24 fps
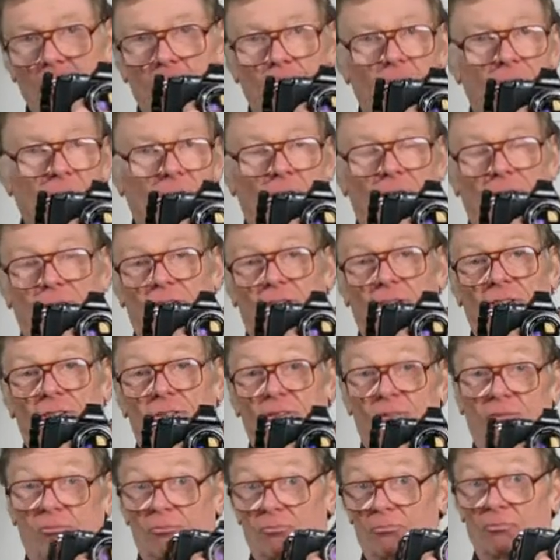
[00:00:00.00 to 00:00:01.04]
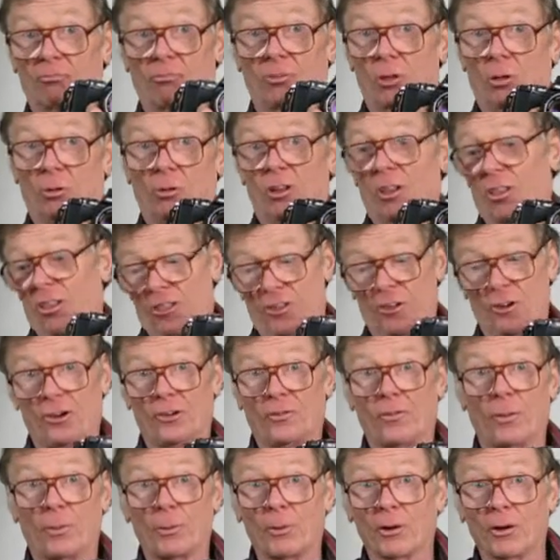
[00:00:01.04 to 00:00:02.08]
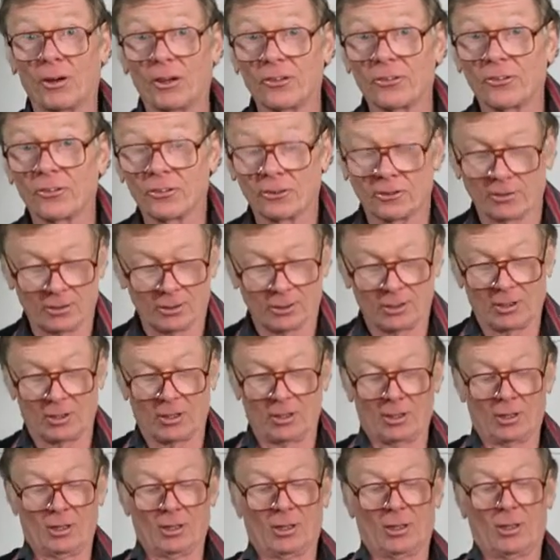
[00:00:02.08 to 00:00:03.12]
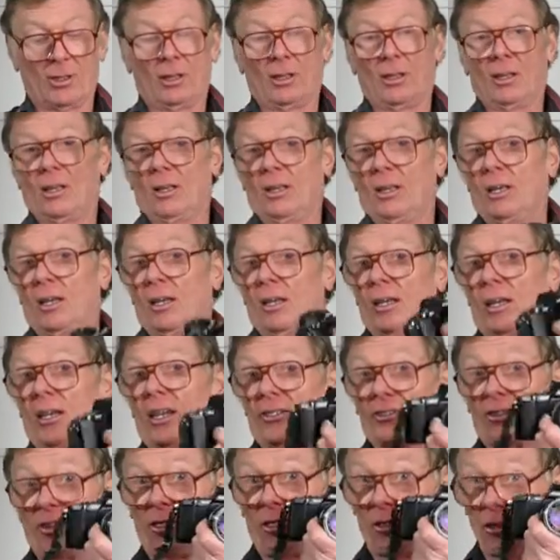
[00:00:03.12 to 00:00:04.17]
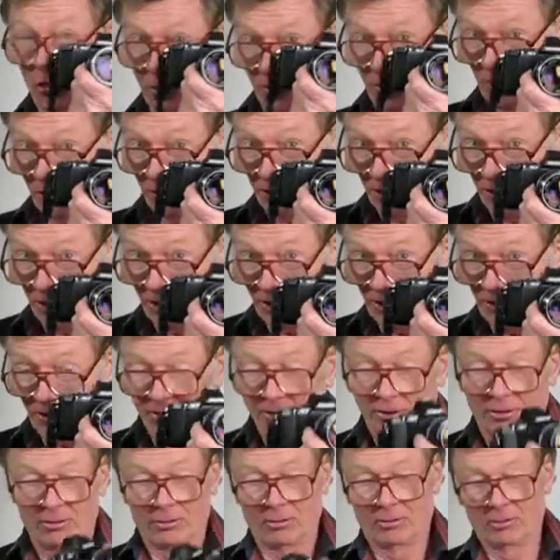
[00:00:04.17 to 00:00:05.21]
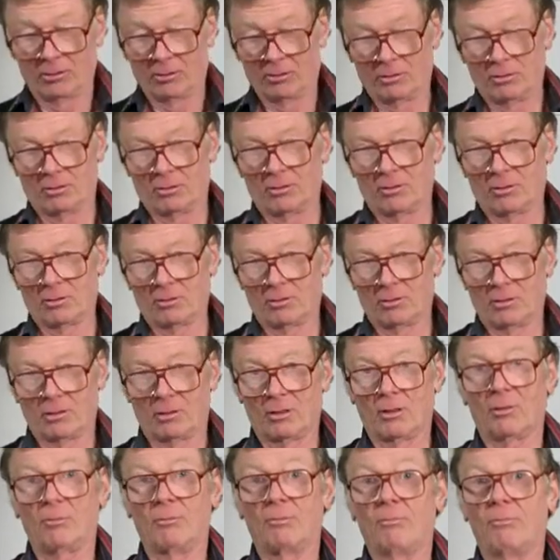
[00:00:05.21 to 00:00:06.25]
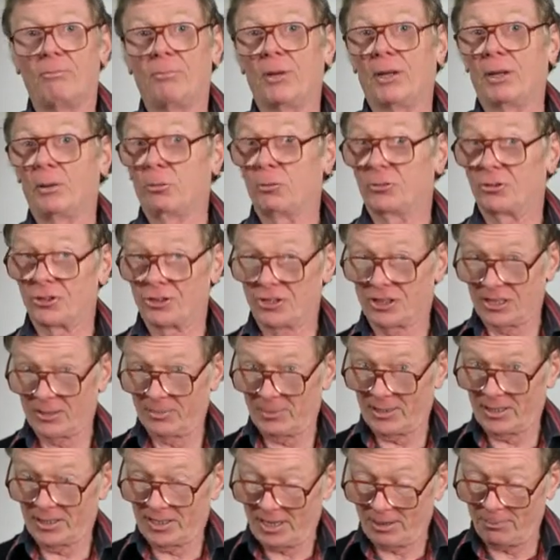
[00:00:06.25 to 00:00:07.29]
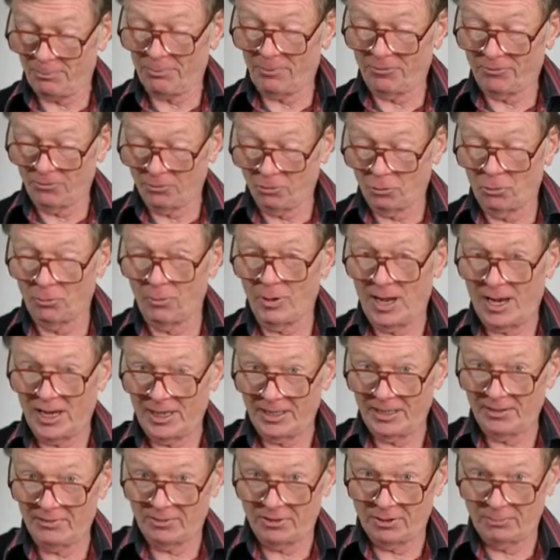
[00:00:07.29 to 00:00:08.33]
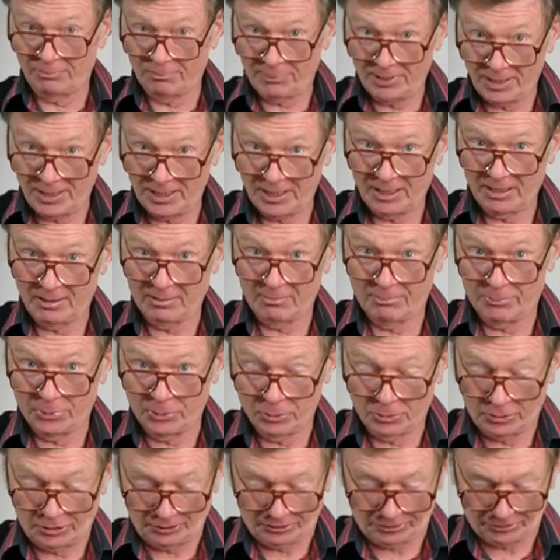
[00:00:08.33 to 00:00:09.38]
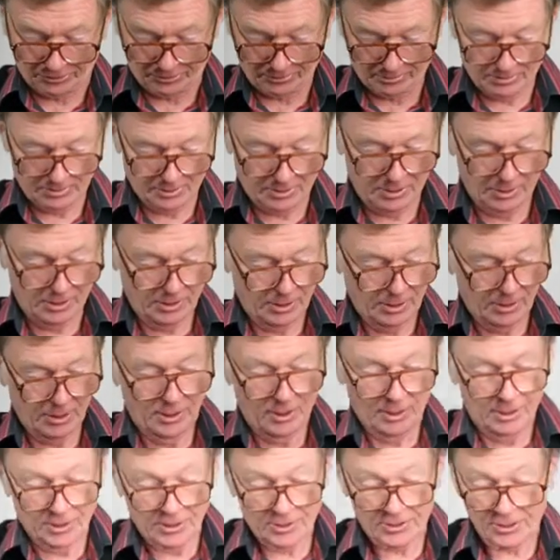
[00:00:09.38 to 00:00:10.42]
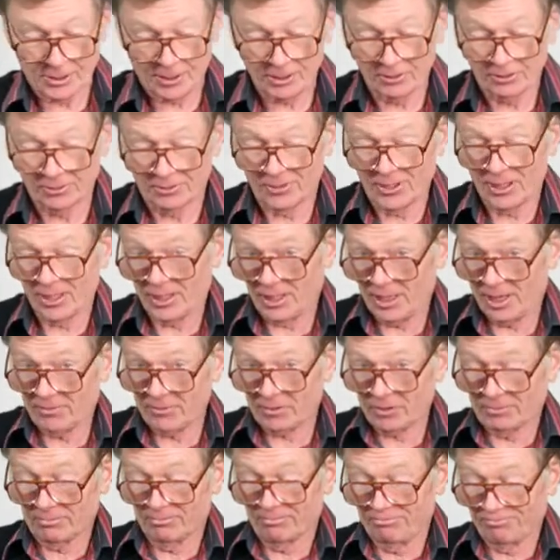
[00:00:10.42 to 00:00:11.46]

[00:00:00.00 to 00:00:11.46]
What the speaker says: because it's, well, a third of the price, it's a third of the size, but it will just about outperform any of the big boys. So there you have it.